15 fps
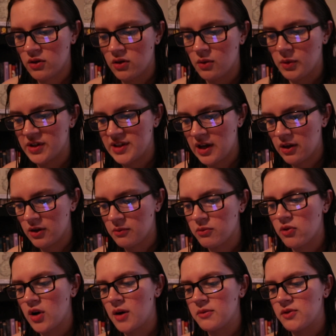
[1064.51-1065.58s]
the retelling
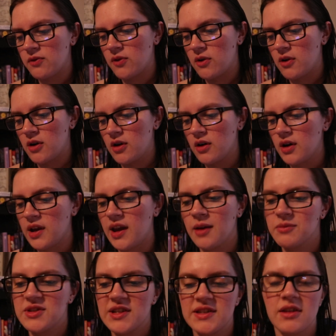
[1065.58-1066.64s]
prompt for
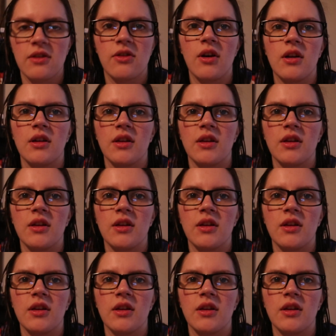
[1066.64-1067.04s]
Camp Seasonathon,